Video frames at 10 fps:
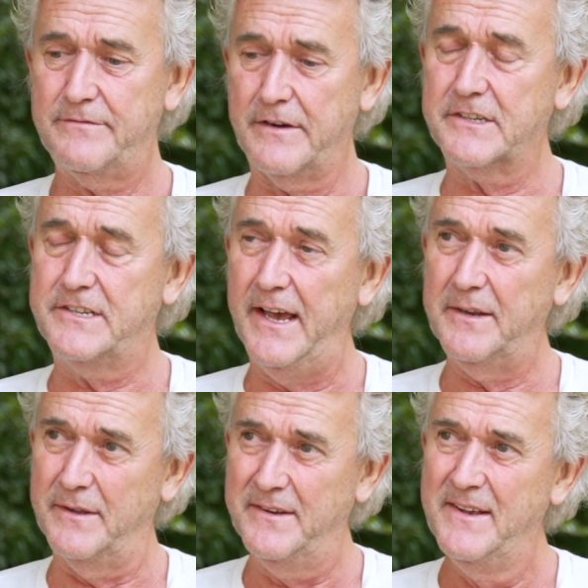very
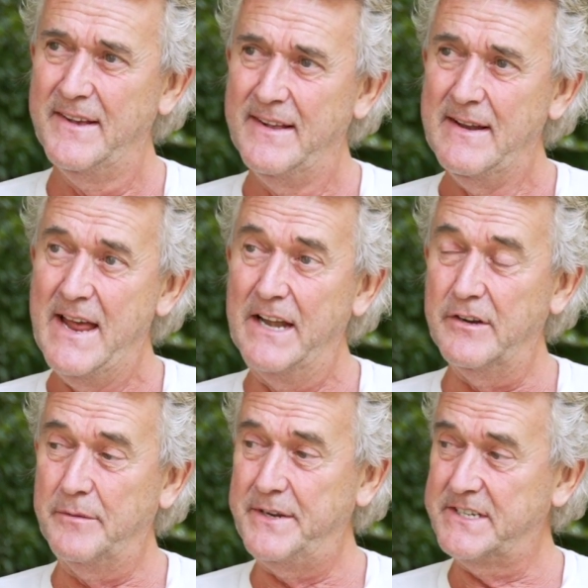sad. But
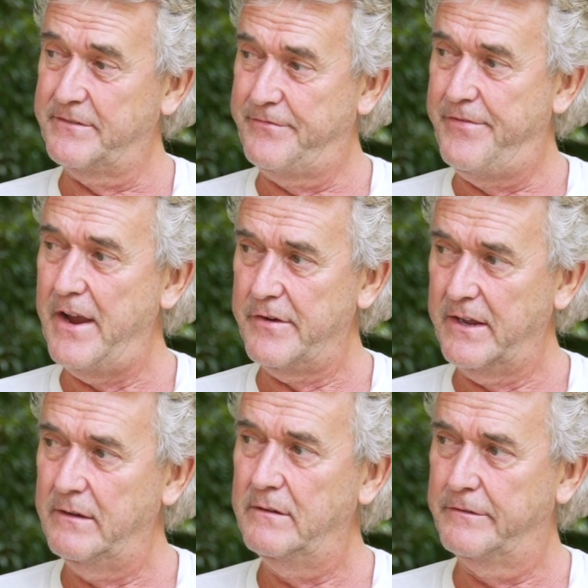anyway, the piece is
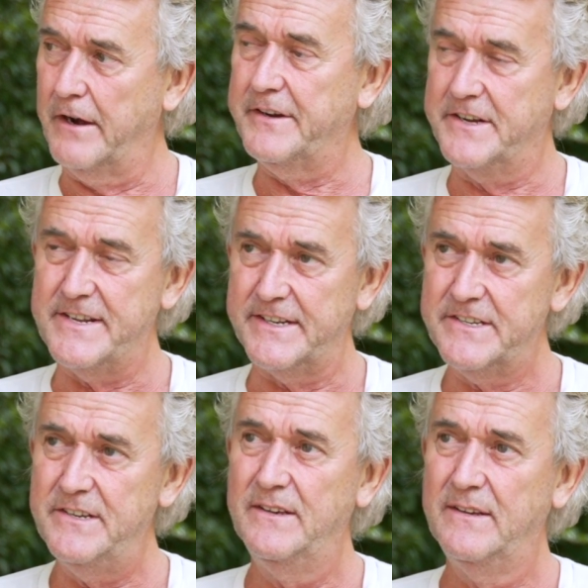very, very
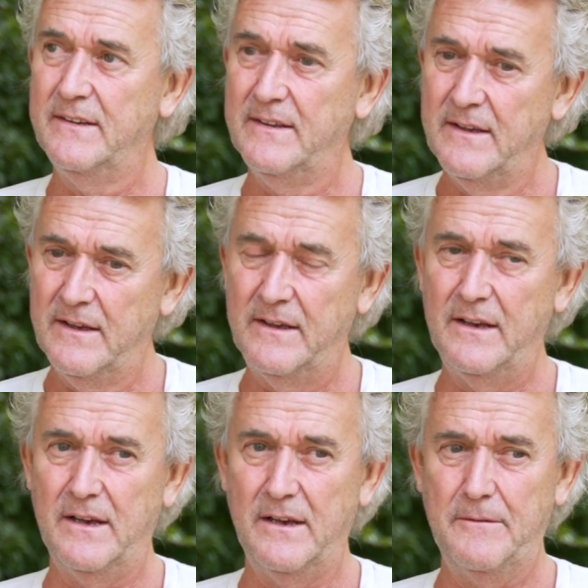intense.
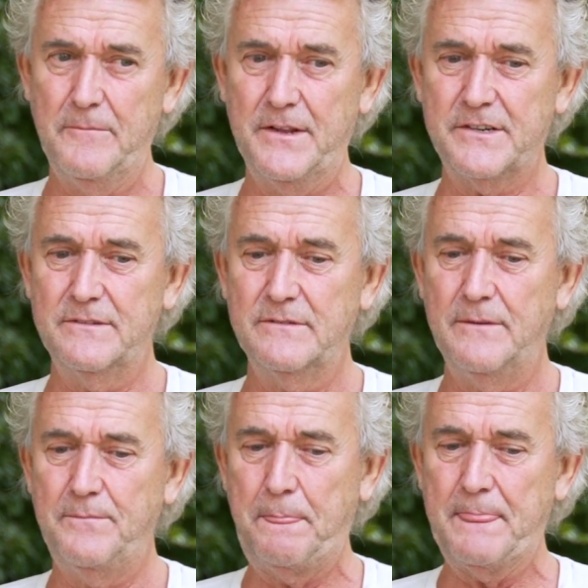There's
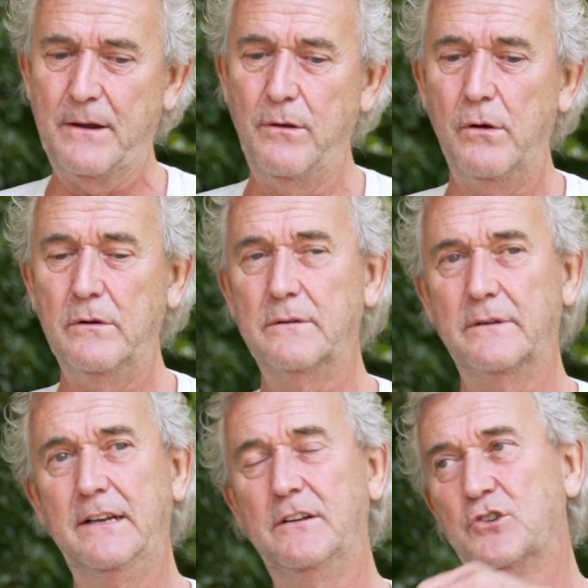a long
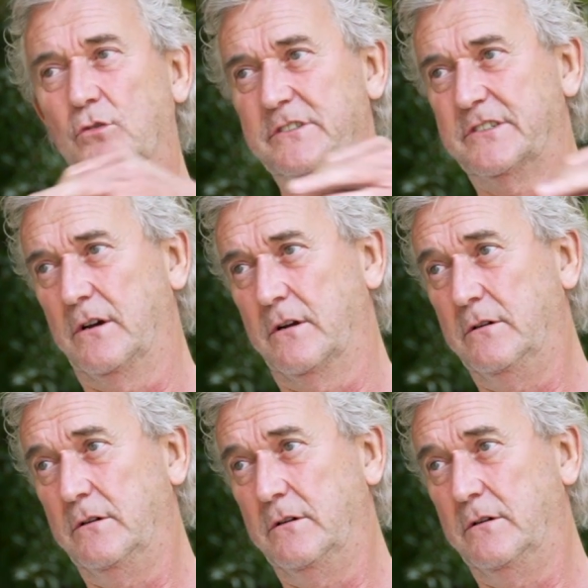English horn solo,